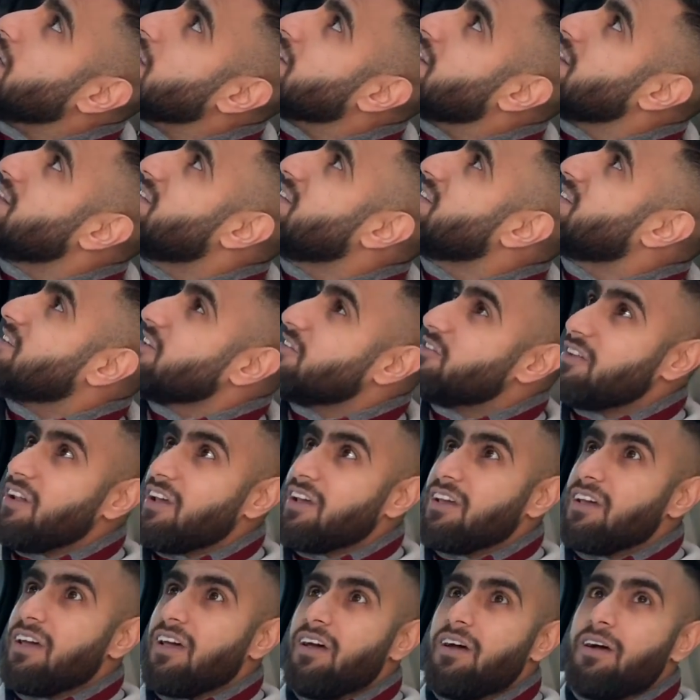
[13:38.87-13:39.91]
this is just like
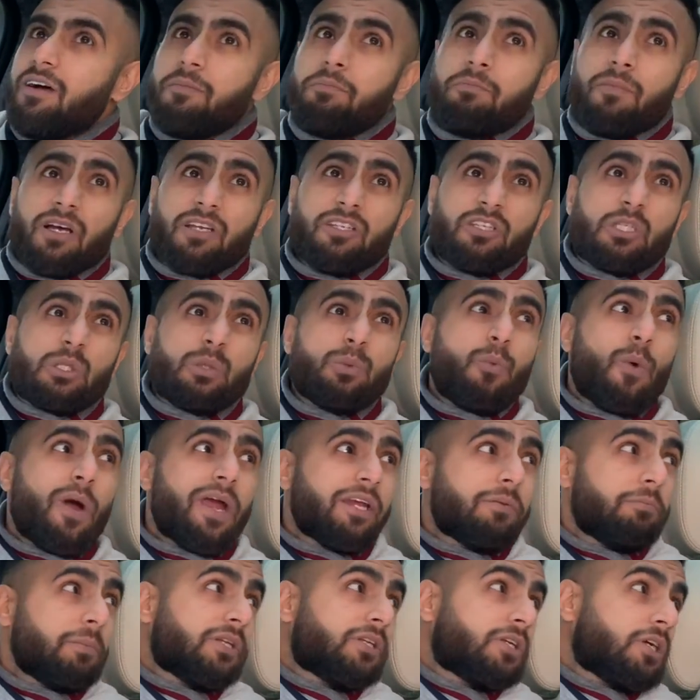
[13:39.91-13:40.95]
a
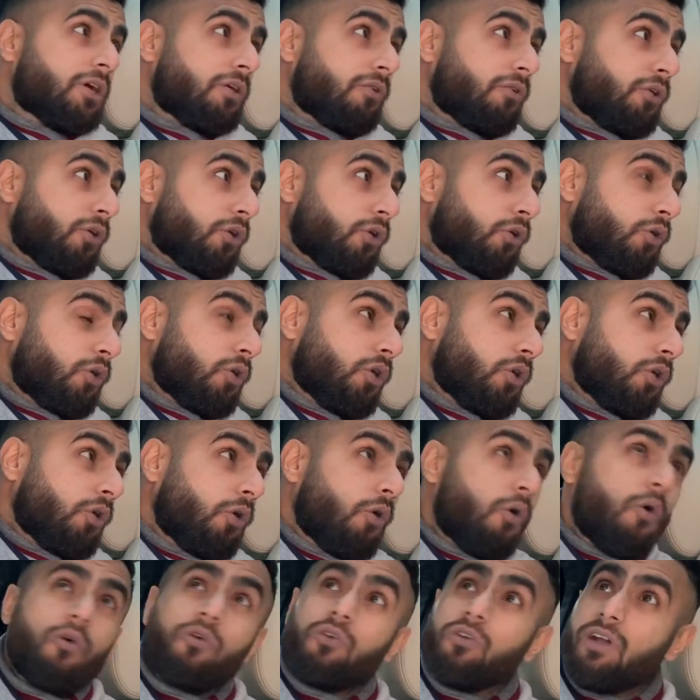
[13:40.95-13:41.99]
suede material
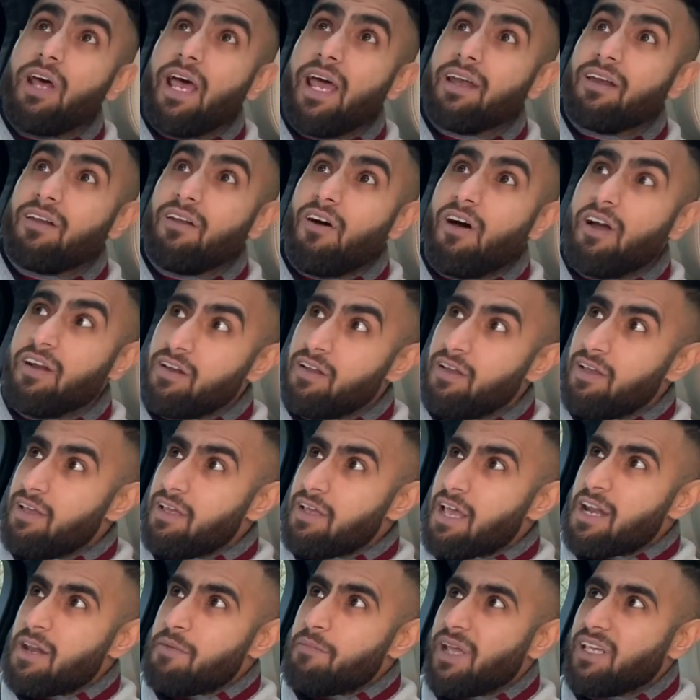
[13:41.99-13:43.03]
all on the headline,
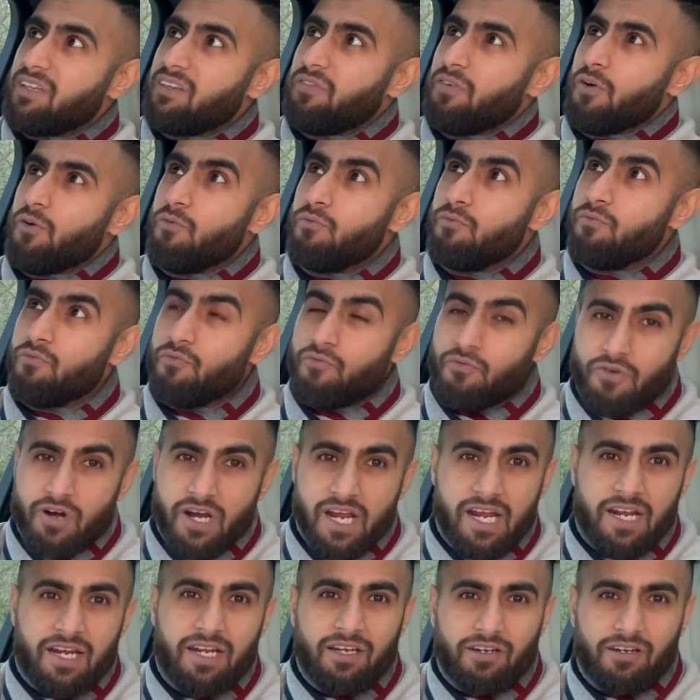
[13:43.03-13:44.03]
and it makes it feel really